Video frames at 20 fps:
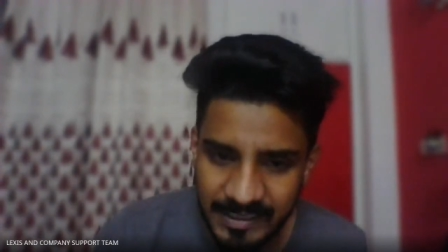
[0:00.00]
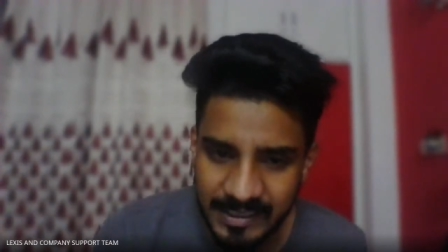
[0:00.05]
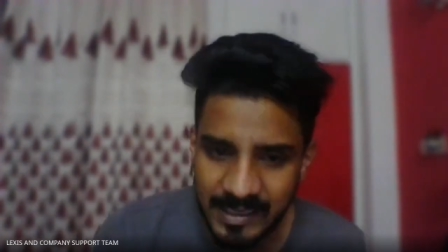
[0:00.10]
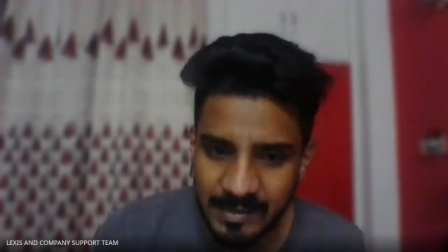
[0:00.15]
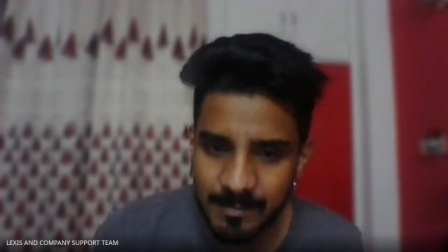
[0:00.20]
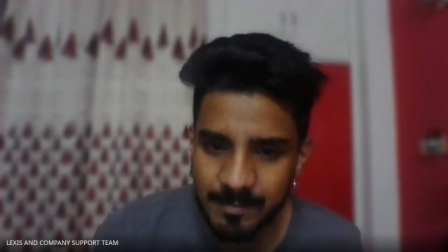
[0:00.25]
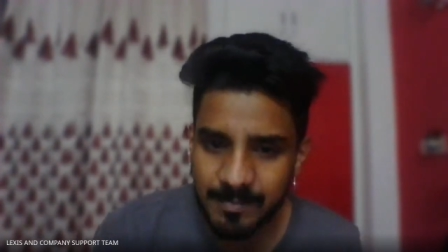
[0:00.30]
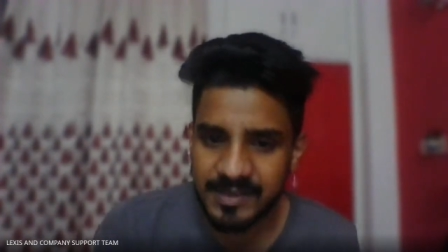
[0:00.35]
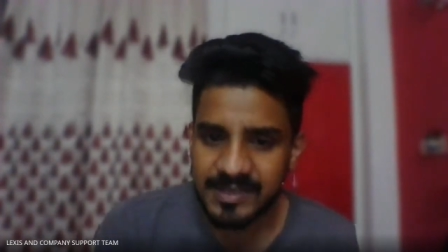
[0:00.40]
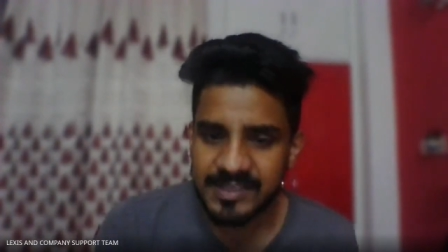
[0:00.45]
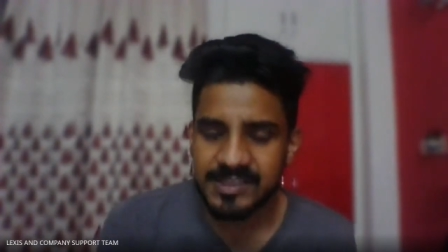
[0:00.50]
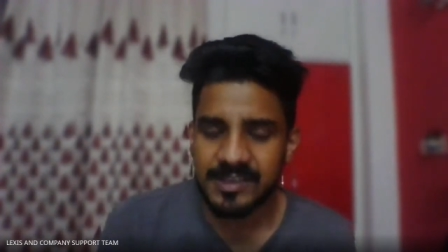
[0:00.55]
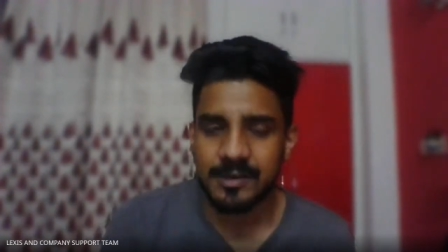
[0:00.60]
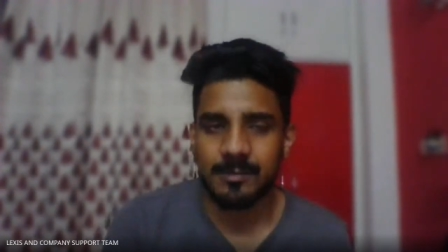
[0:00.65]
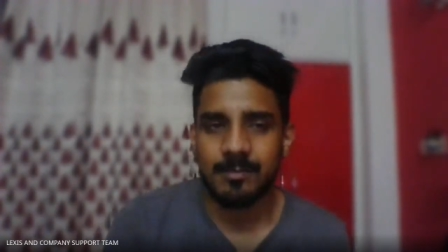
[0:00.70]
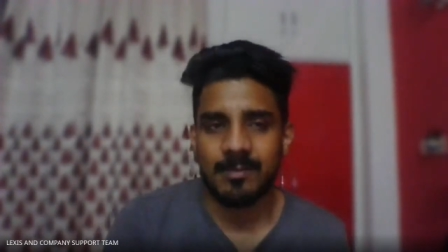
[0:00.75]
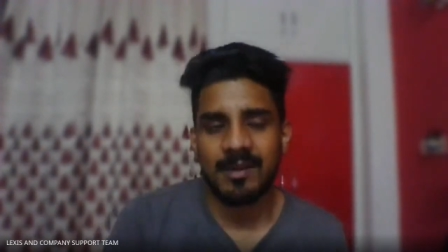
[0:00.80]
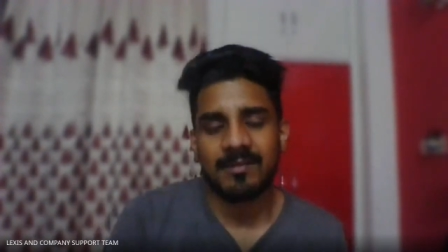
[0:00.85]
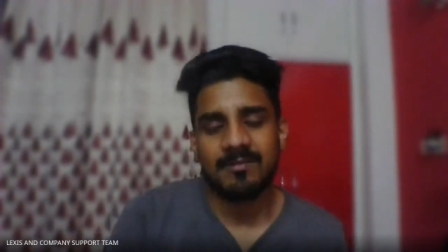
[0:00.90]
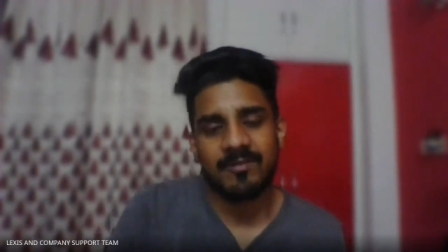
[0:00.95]

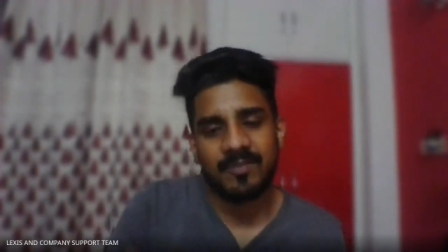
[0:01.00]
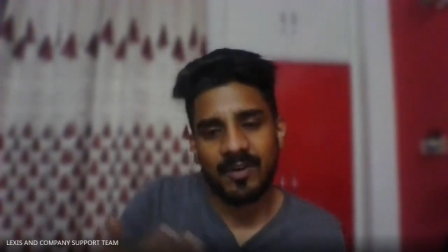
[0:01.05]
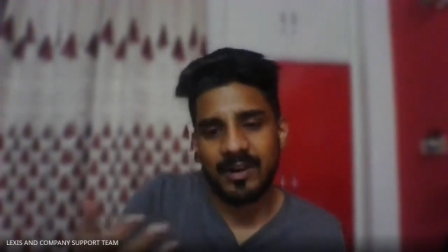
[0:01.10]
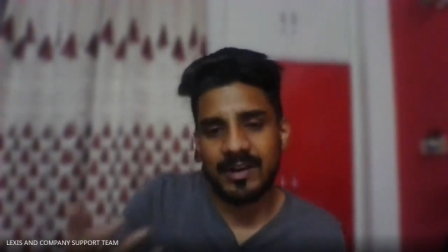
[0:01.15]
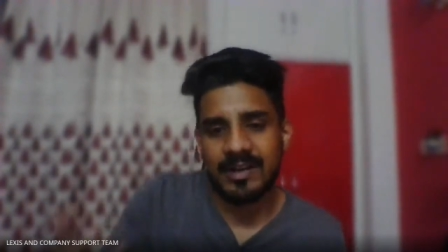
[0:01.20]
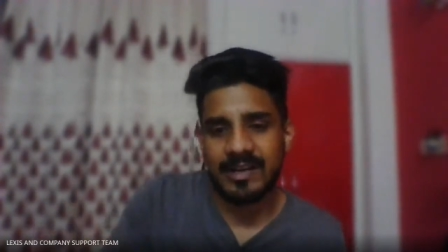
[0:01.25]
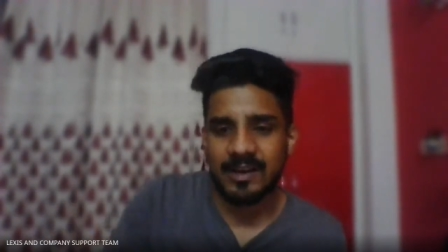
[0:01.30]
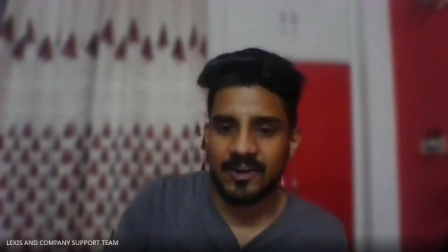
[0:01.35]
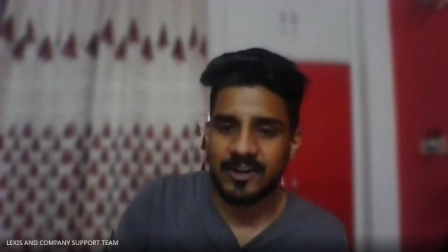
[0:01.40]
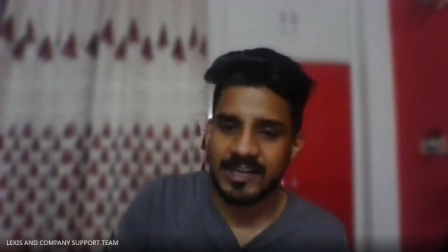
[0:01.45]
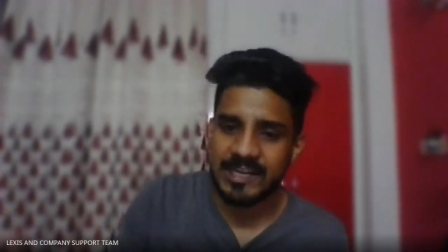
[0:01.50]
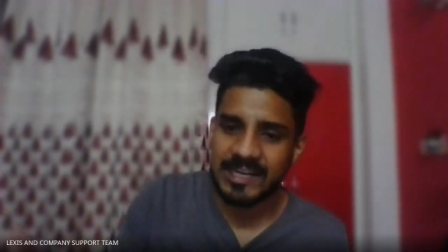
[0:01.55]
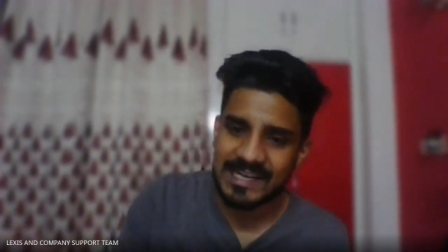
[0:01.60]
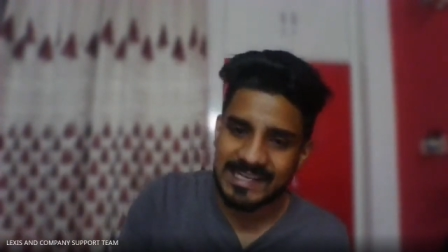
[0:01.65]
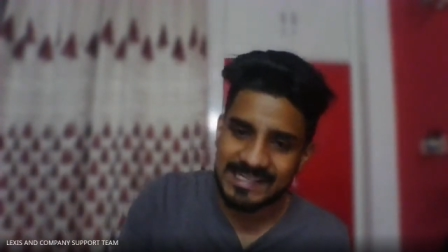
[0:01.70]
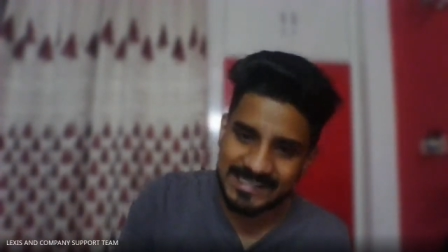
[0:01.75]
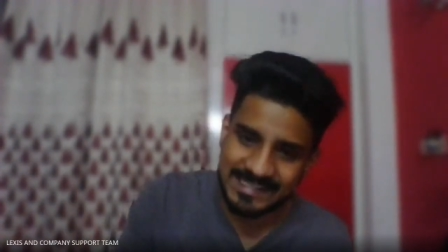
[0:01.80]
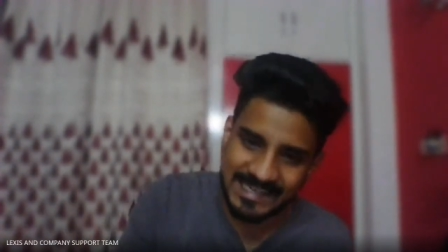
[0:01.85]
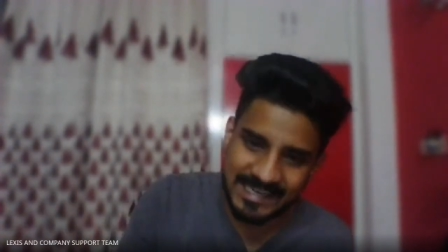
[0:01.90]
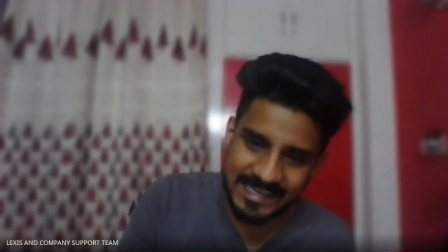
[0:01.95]
imprisonment for not
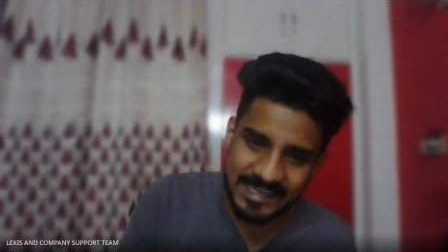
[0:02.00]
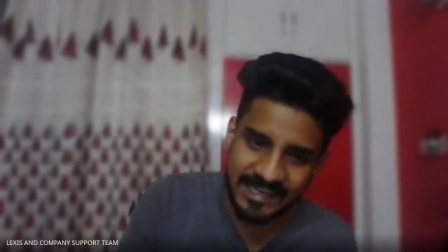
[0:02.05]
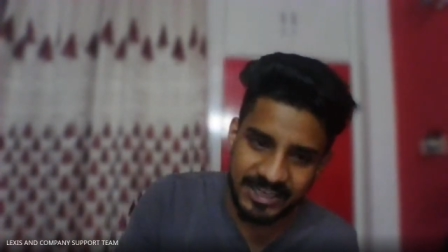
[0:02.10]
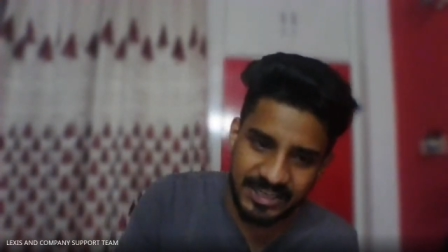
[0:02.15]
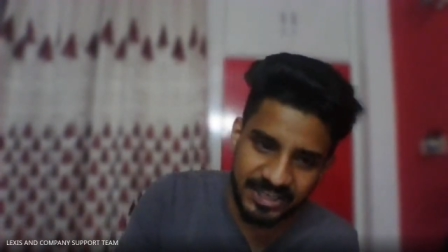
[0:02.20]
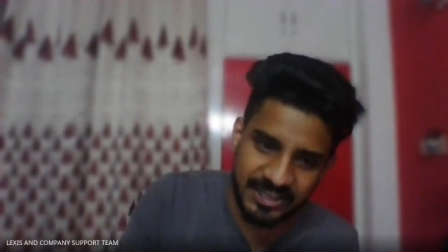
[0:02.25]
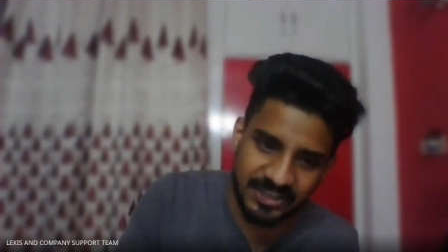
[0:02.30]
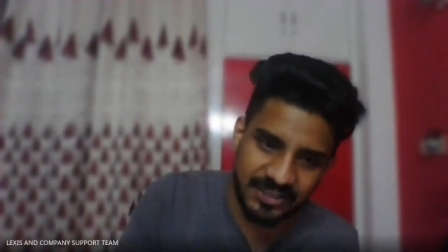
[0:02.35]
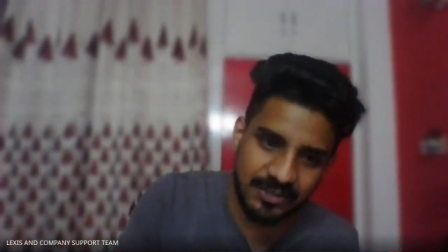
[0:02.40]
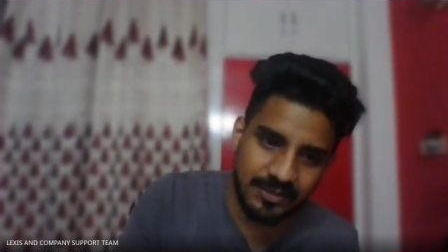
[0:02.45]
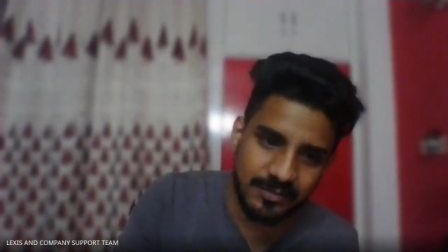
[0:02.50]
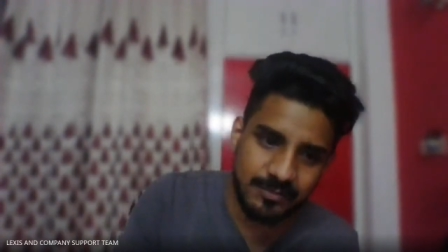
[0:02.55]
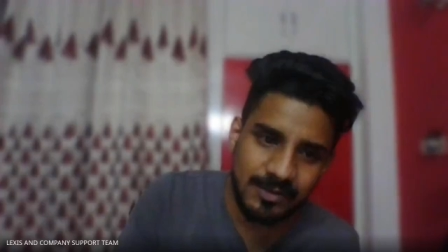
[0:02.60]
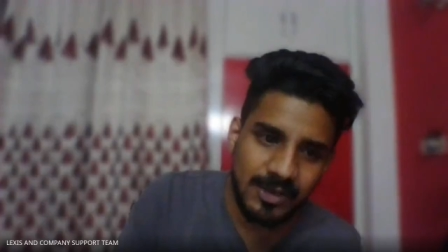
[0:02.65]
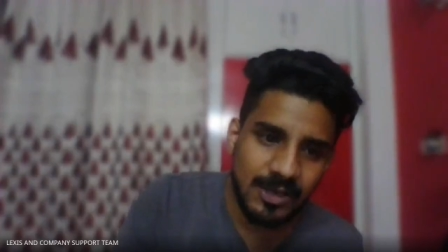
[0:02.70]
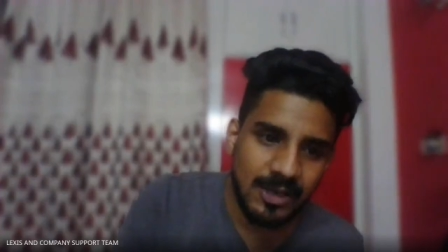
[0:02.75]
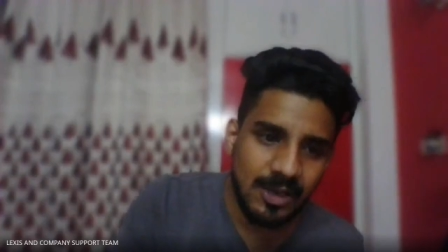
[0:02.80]
less than a term,